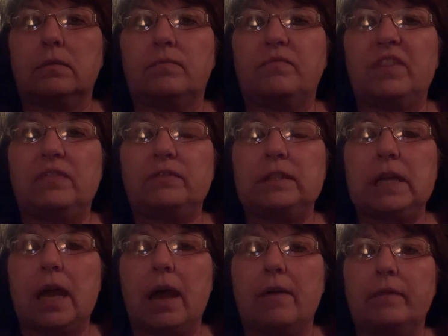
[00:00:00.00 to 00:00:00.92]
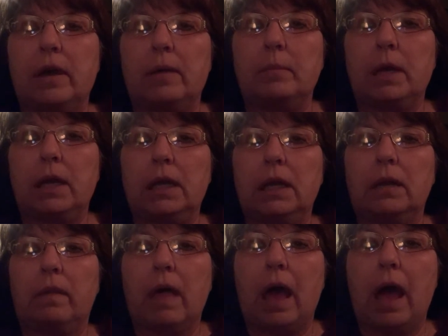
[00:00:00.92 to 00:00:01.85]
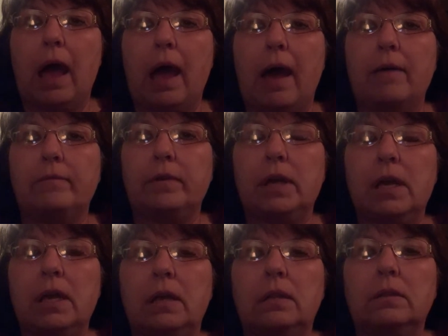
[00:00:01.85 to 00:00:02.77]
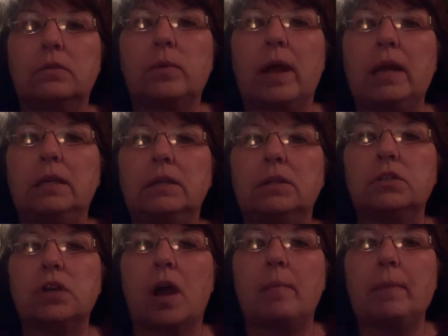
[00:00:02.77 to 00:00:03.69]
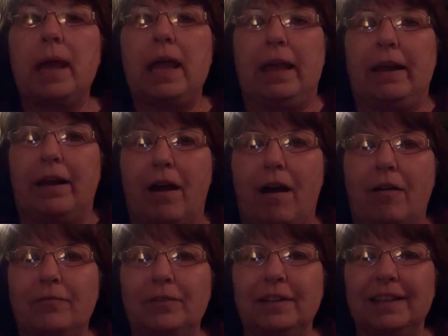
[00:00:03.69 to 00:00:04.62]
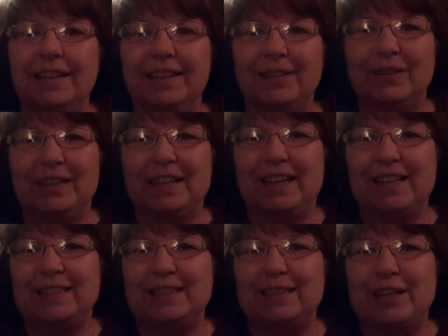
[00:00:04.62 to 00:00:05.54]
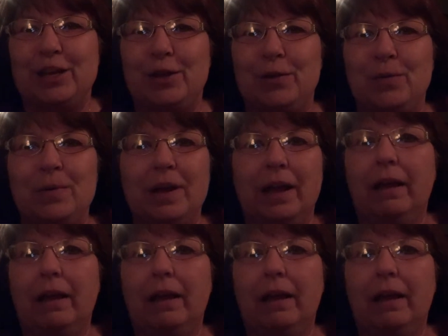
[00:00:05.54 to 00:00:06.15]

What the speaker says: 50 of them in a live threatening to chop my head off. When I was new.